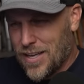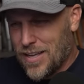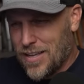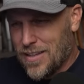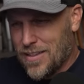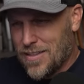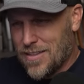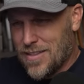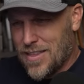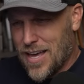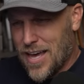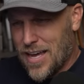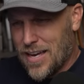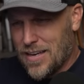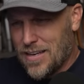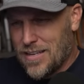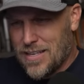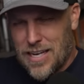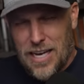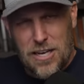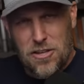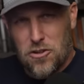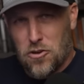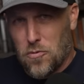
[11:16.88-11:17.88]
that
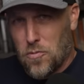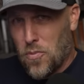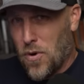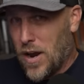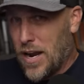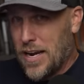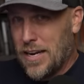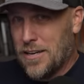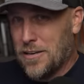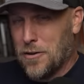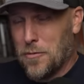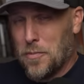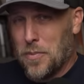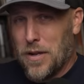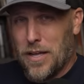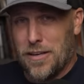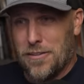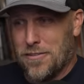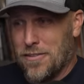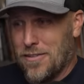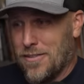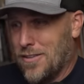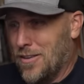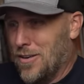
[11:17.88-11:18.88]
takes your brain to
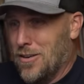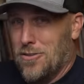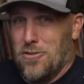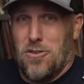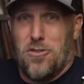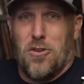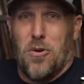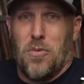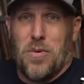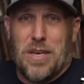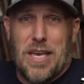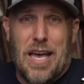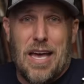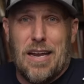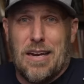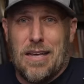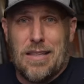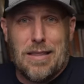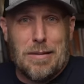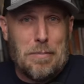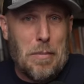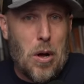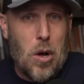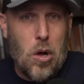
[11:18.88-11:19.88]
places that you just don't get
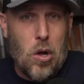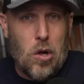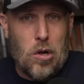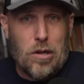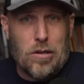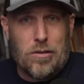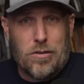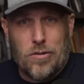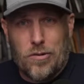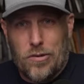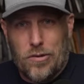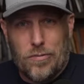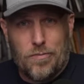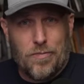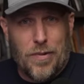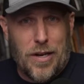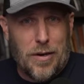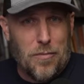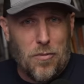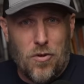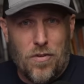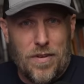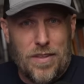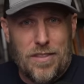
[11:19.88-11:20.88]
at the mall or at a
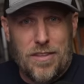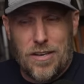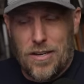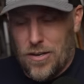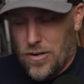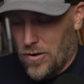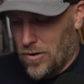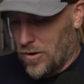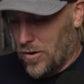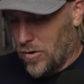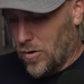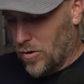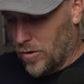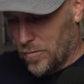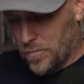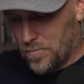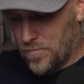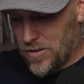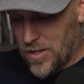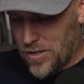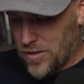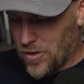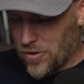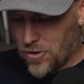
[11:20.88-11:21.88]
movie theater or
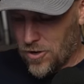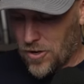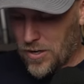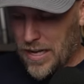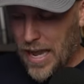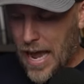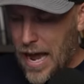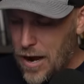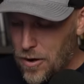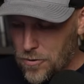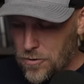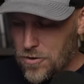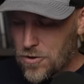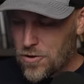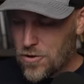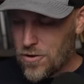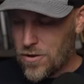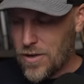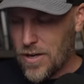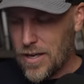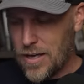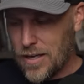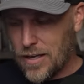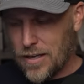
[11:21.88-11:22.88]
sitting on your couch
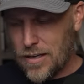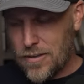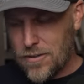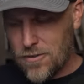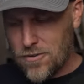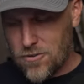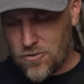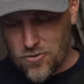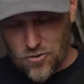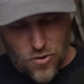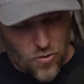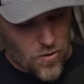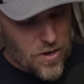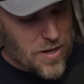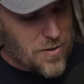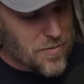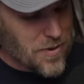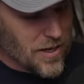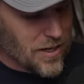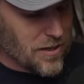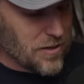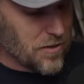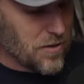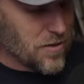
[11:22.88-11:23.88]

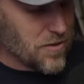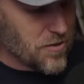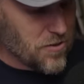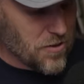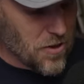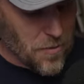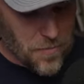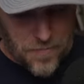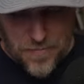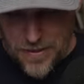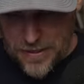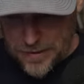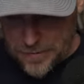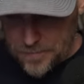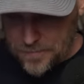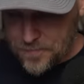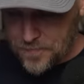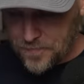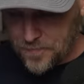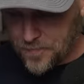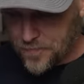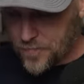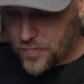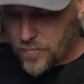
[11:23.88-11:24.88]
streaming something.
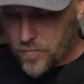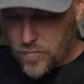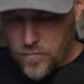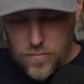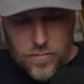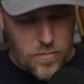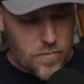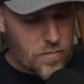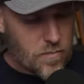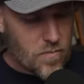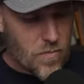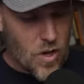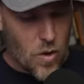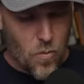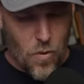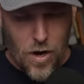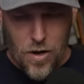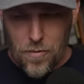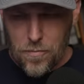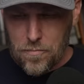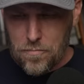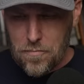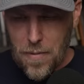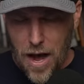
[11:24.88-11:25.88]

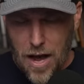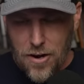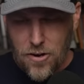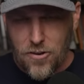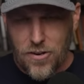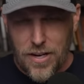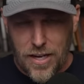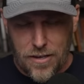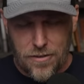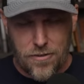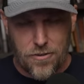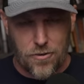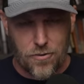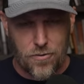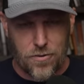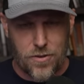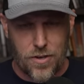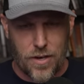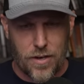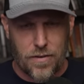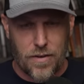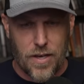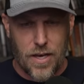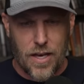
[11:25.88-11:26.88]
Well, modern day
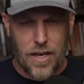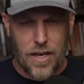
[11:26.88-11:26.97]
Susa